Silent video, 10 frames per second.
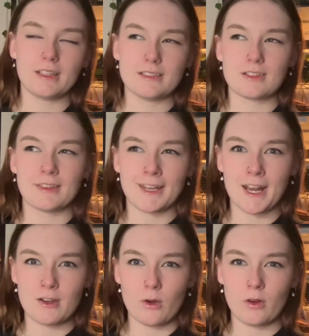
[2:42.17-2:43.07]
least not that
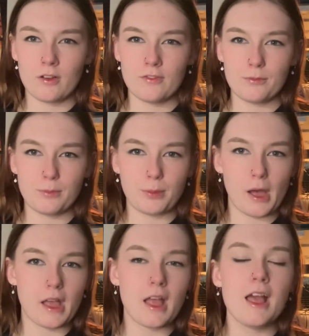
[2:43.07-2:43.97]
I know of,
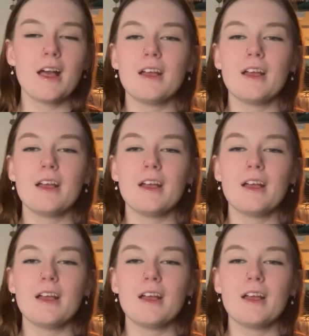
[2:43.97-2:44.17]
but